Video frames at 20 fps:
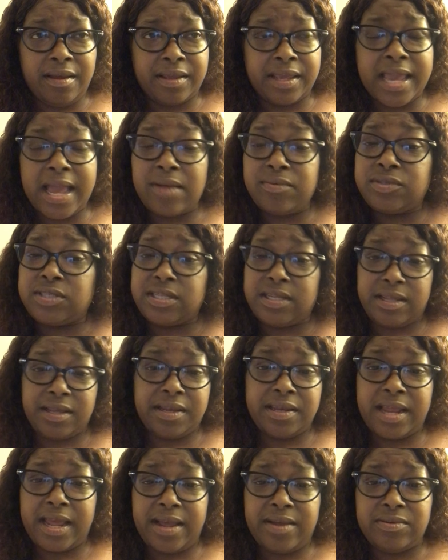counseling
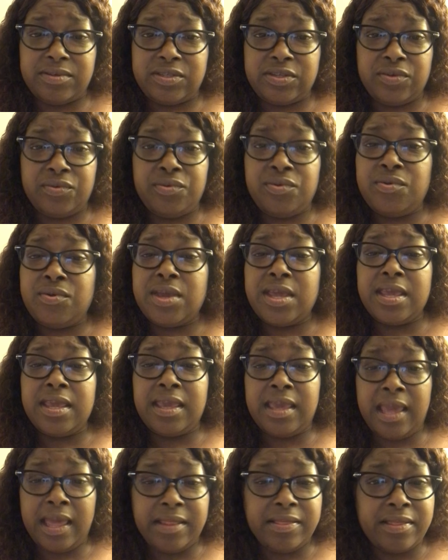now, so you can
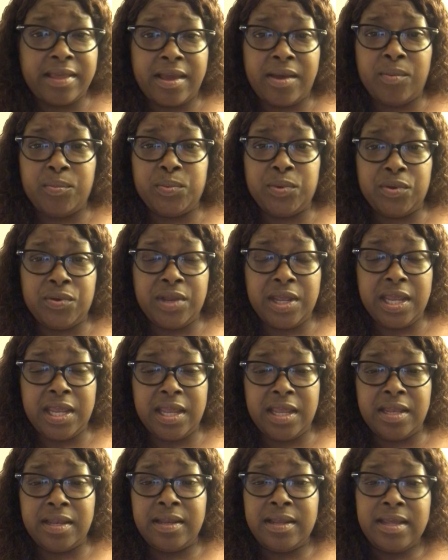get the help you
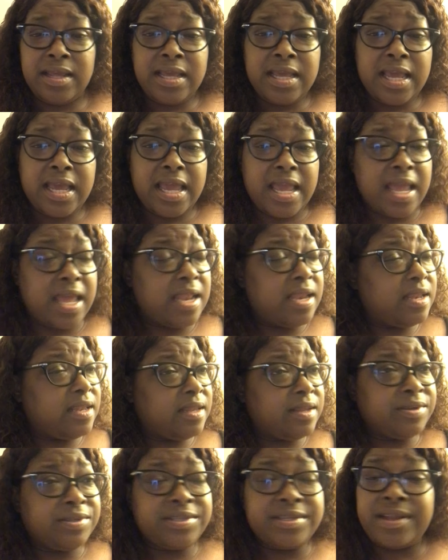need. And
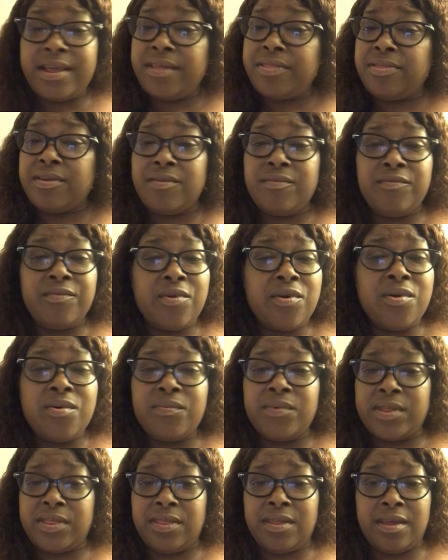there's nothing
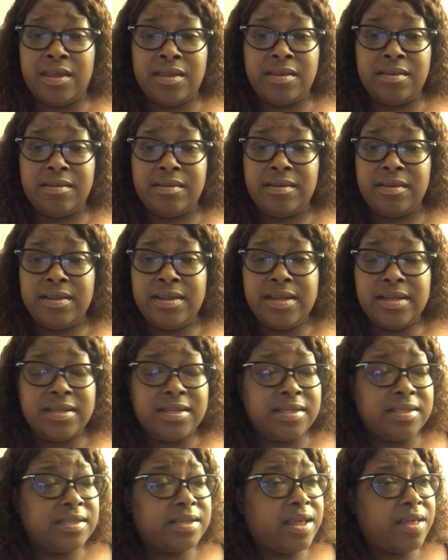wrong with it.
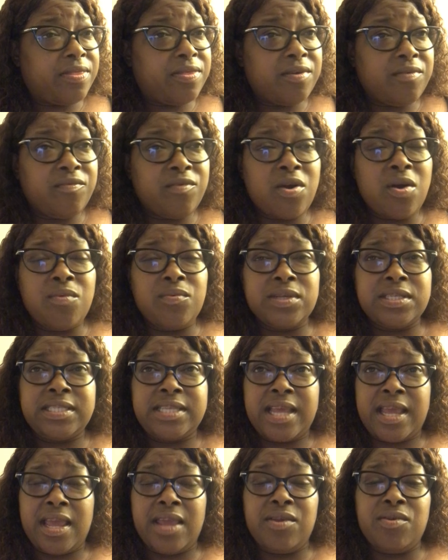There's nothing wrong with
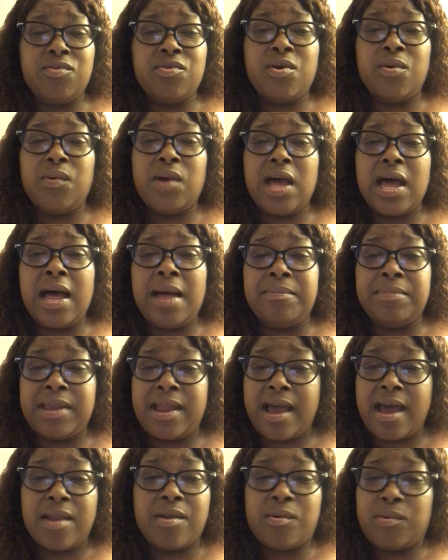saying, you know what, I'm
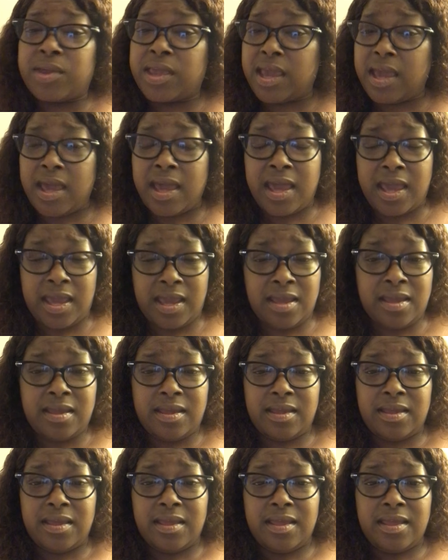not okay.
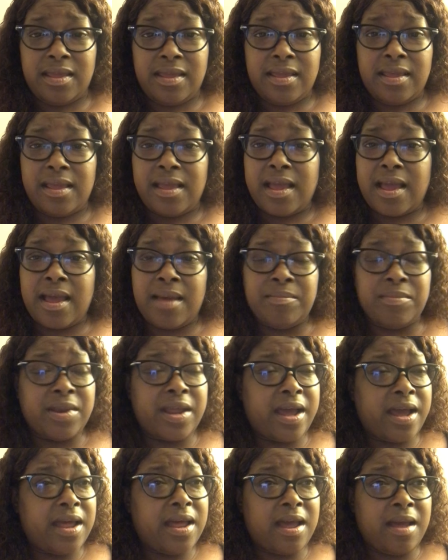I'm
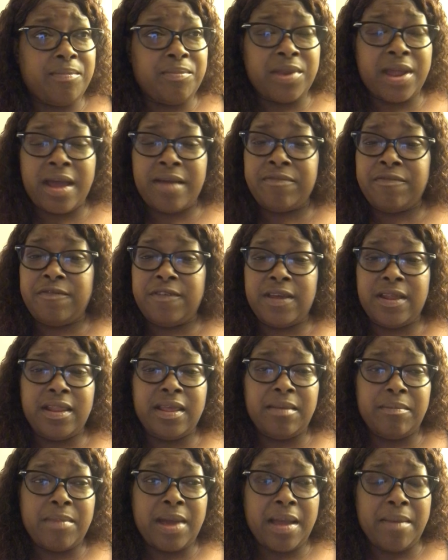not
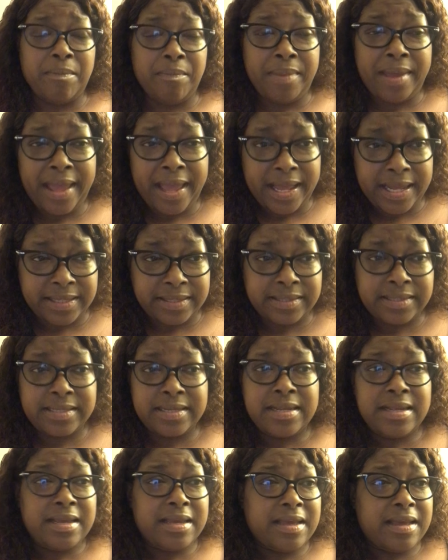feeling my best.
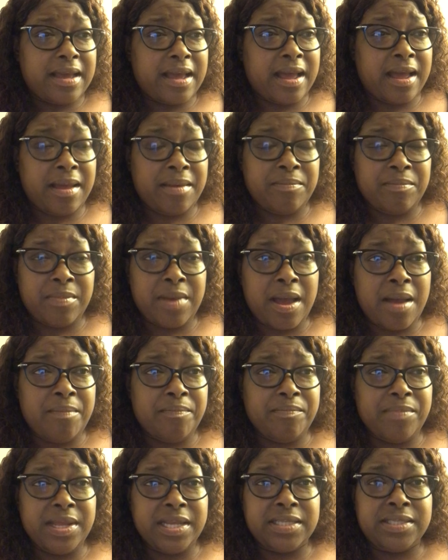
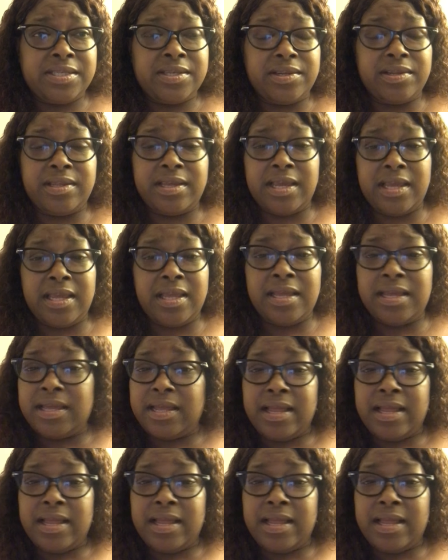I'm mentally